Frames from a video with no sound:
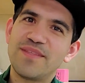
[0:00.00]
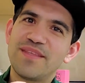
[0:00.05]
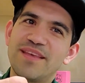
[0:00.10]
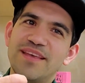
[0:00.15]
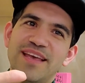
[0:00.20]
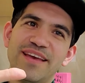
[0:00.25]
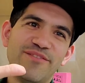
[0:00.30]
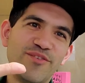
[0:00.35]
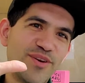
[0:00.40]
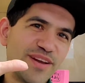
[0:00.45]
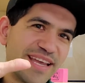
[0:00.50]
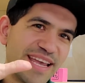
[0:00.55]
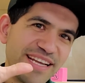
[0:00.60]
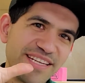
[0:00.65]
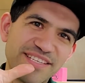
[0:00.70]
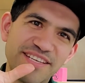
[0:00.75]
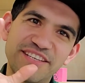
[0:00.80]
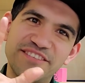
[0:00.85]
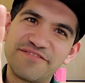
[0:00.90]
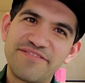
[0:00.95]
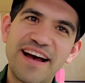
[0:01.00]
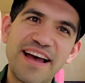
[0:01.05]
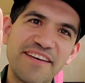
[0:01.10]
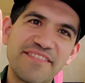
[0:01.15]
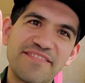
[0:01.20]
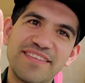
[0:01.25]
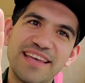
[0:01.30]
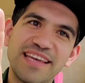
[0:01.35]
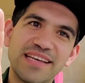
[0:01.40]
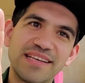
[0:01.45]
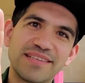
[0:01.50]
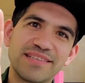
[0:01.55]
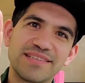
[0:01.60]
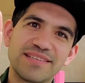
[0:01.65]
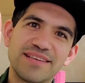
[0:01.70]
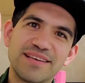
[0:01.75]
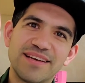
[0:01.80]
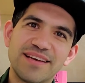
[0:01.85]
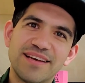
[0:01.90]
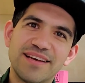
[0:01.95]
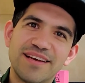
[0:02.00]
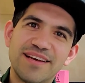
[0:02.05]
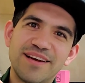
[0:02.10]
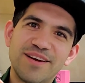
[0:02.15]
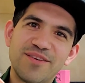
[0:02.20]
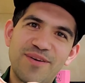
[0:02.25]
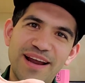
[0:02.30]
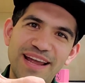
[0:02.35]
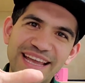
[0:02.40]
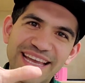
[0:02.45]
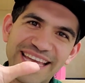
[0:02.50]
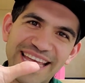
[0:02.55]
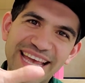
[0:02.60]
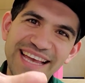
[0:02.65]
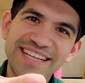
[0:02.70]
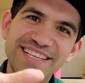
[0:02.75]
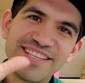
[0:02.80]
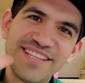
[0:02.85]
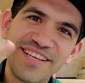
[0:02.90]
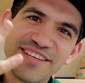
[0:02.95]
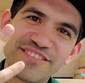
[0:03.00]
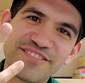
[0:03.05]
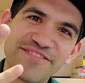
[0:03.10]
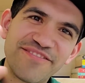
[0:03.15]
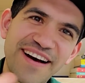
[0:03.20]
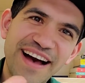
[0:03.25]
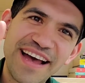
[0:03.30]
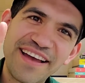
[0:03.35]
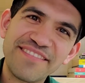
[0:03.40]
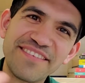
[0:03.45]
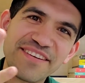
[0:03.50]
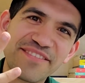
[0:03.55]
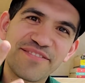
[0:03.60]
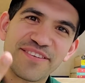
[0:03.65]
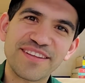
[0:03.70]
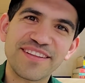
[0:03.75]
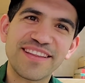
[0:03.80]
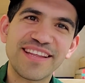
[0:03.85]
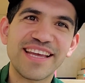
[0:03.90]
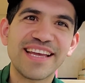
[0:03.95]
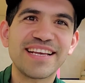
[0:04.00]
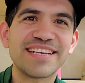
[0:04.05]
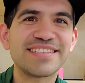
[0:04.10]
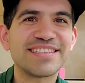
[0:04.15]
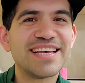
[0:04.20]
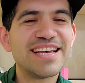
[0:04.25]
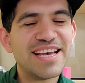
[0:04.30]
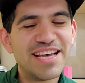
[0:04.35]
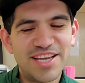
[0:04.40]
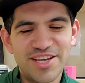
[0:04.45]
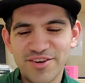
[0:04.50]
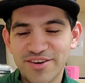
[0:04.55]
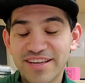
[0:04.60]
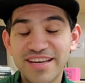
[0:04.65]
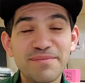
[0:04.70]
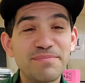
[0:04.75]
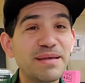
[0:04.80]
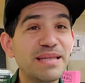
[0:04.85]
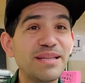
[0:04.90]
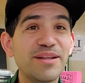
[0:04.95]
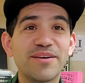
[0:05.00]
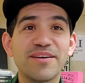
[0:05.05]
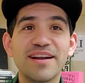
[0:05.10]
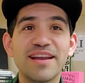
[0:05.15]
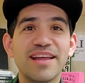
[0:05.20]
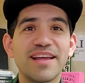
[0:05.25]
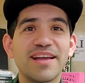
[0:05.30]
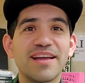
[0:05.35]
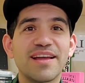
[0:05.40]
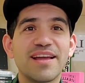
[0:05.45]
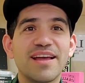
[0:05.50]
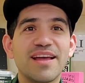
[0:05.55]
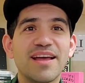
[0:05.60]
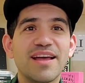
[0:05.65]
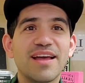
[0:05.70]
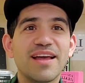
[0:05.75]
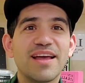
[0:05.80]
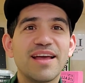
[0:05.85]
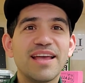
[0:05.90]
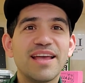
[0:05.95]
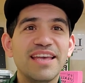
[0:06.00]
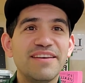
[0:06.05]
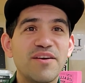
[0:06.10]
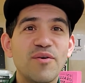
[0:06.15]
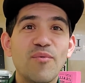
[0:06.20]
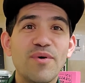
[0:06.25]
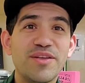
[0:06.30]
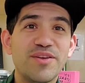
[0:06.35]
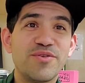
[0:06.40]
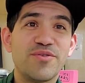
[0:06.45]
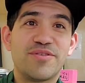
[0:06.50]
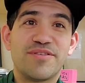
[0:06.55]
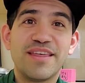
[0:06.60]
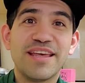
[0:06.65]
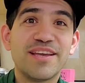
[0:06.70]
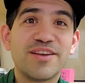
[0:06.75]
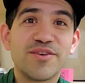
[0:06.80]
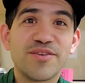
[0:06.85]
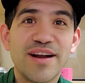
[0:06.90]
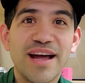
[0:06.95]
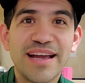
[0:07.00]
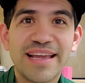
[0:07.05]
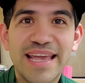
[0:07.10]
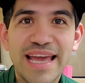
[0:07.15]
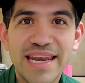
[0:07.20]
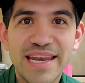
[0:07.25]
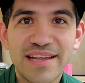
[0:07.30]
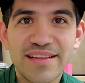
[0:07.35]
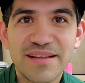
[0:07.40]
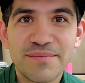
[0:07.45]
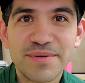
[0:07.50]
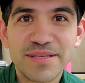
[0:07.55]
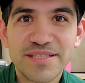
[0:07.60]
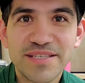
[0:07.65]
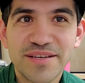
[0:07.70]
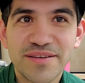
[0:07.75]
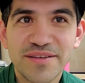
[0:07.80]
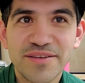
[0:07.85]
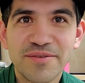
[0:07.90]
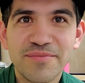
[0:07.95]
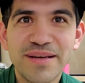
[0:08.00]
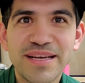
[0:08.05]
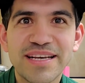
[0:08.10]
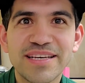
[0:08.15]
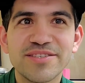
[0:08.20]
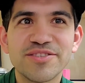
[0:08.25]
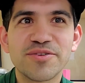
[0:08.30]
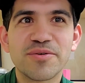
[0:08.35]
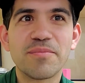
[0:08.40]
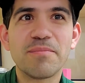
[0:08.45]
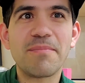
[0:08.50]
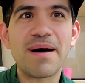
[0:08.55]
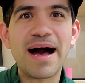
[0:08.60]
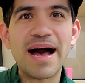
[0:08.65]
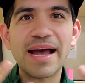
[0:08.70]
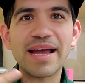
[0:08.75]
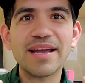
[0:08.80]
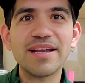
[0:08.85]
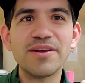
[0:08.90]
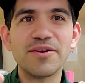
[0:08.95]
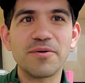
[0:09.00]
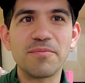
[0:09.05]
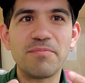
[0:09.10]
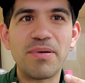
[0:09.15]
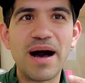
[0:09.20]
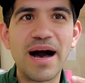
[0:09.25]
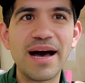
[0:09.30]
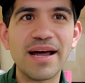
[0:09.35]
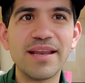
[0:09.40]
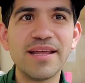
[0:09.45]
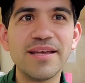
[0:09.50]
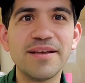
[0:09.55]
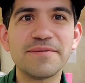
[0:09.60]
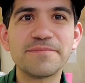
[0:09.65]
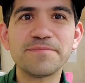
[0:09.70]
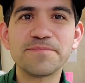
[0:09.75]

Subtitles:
If you engage these 5 things, right? Engage these 5 different things, you're going to be learning even when you think you're not getting the material, because your mind, your body,